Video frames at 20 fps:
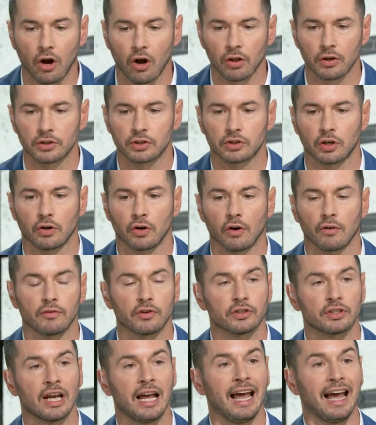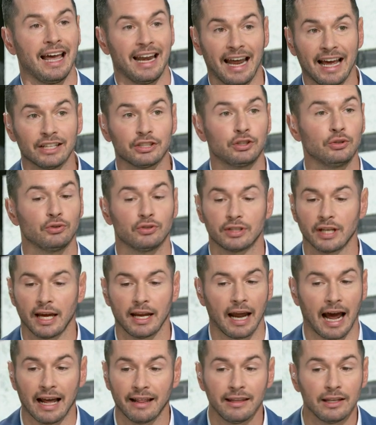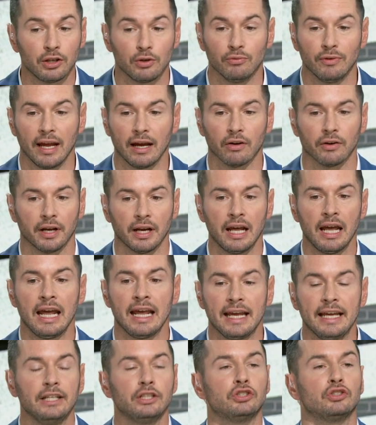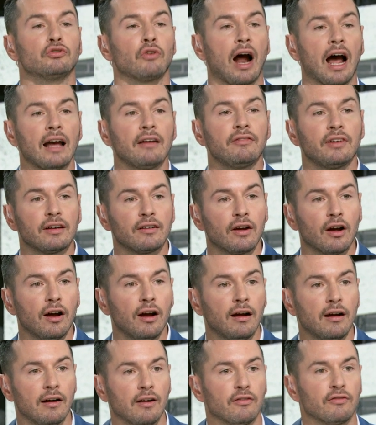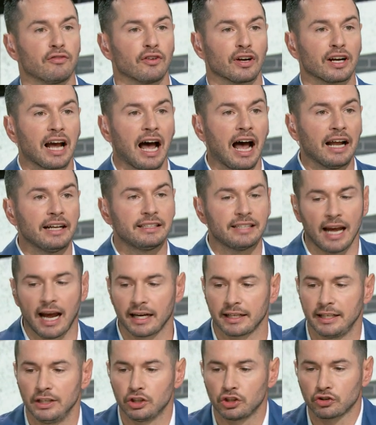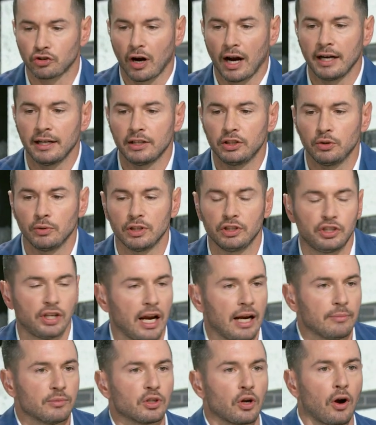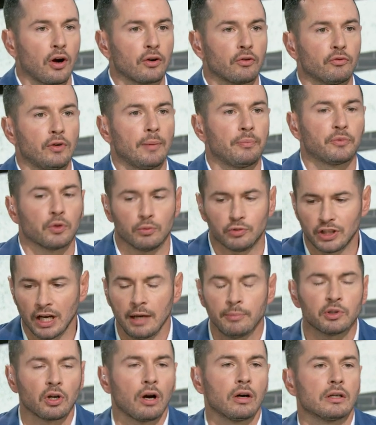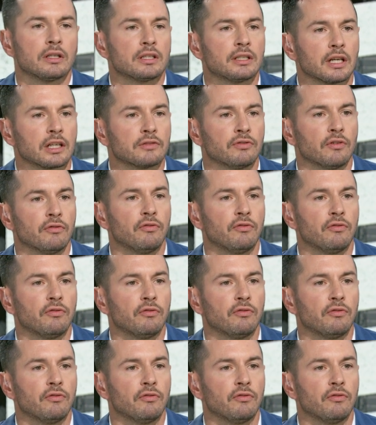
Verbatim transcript: to all those turnovers. And as you said, I think you nailed it. He's driving for contact. He's trying to do a James Harden rip through. James Harden is six